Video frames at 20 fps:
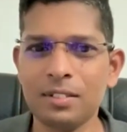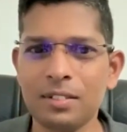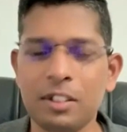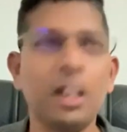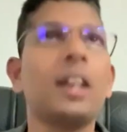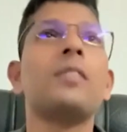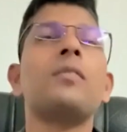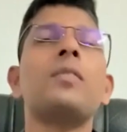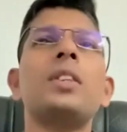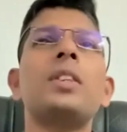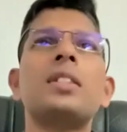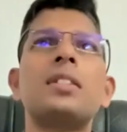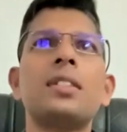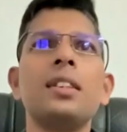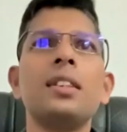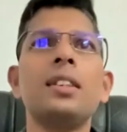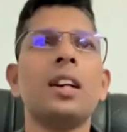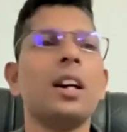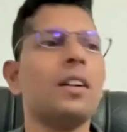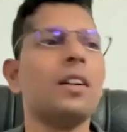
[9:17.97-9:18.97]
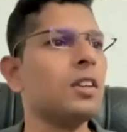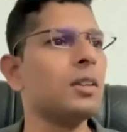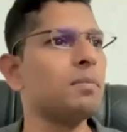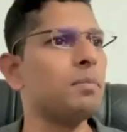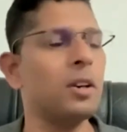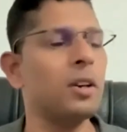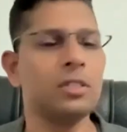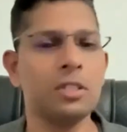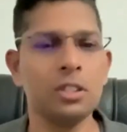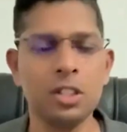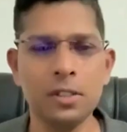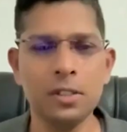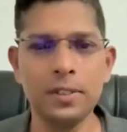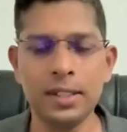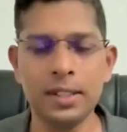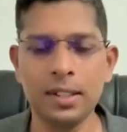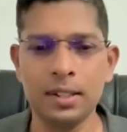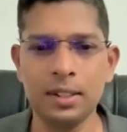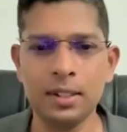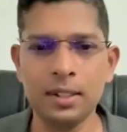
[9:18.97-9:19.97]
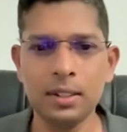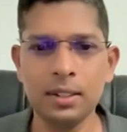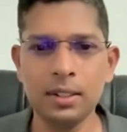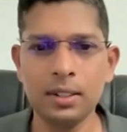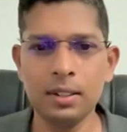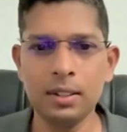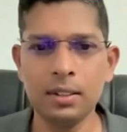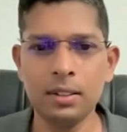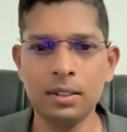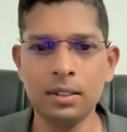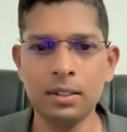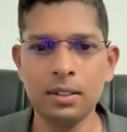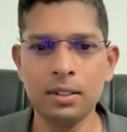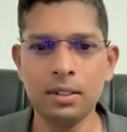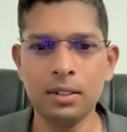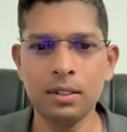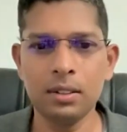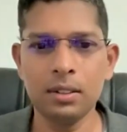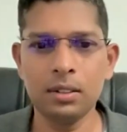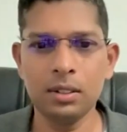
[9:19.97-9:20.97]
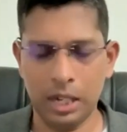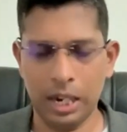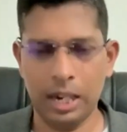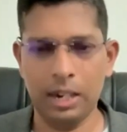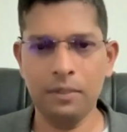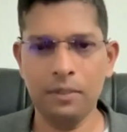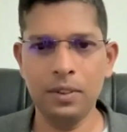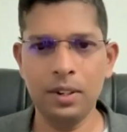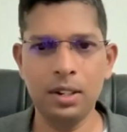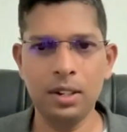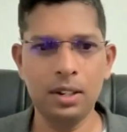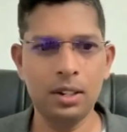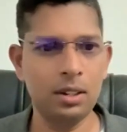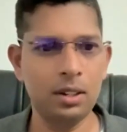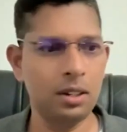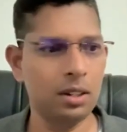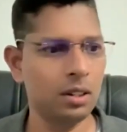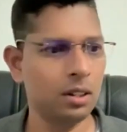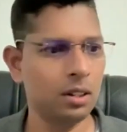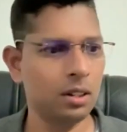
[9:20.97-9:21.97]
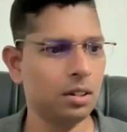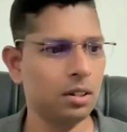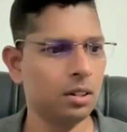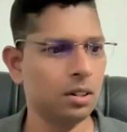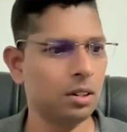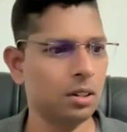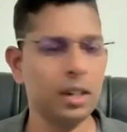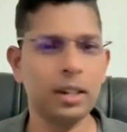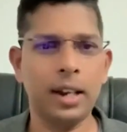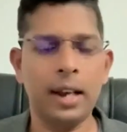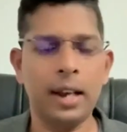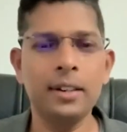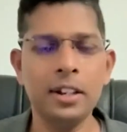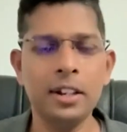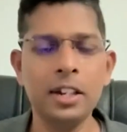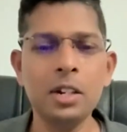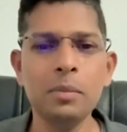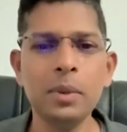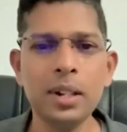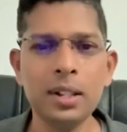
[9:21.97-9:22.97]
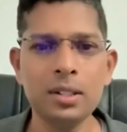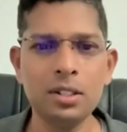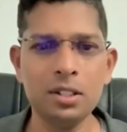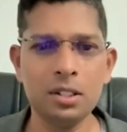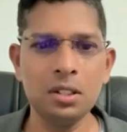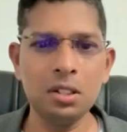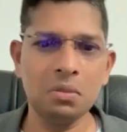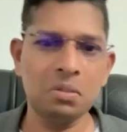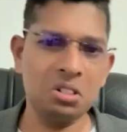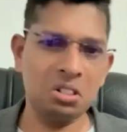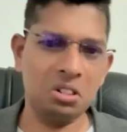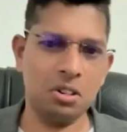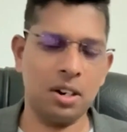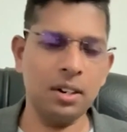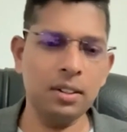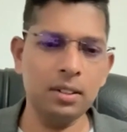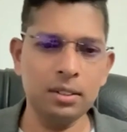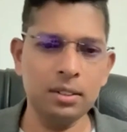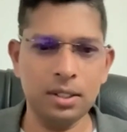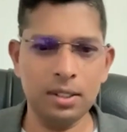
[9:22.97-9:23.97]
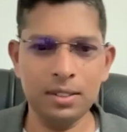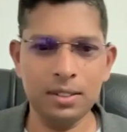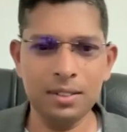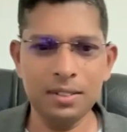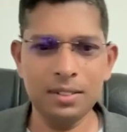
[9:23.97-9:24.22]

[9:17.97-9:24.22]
Can we see our positivity? Can anybody see our strength?